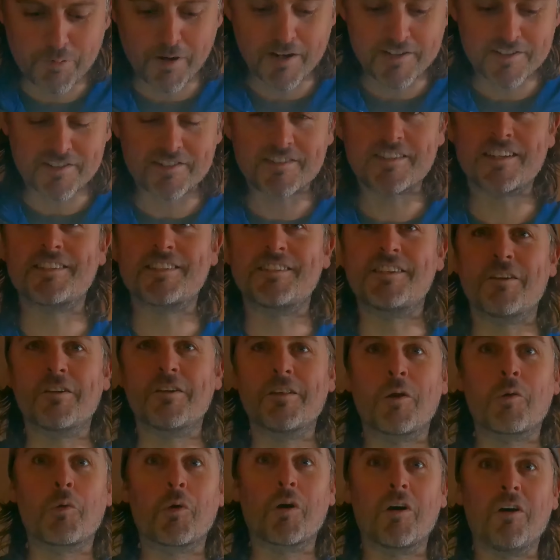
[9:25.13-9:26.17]
presents this year.
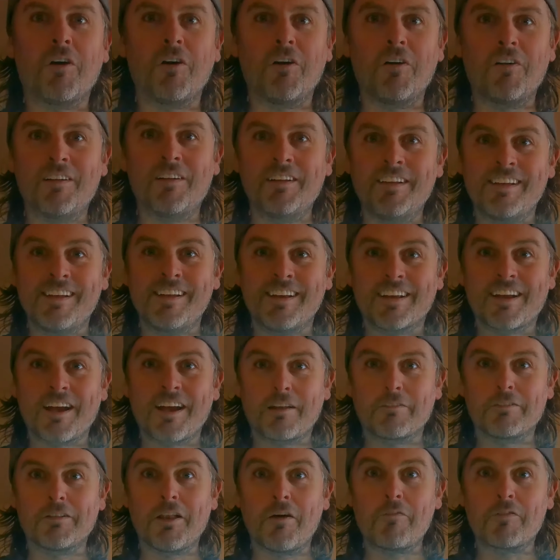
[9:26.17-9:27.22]
They were all
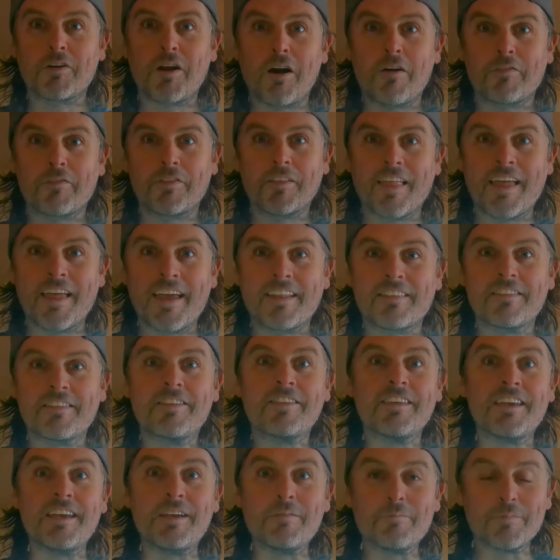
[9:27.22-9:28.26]
kind of loving off the land
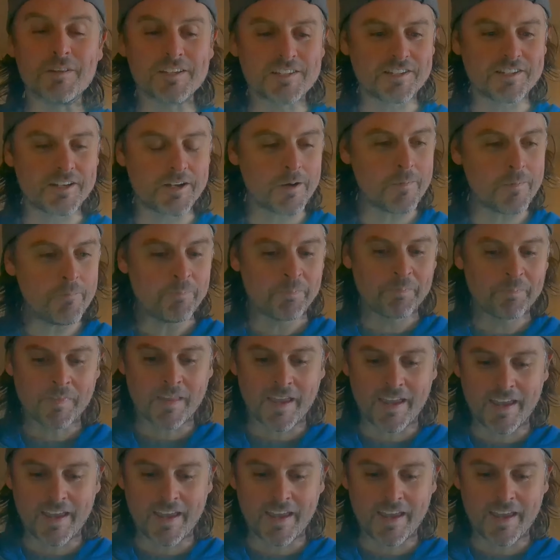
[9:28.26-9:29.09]
theme this year.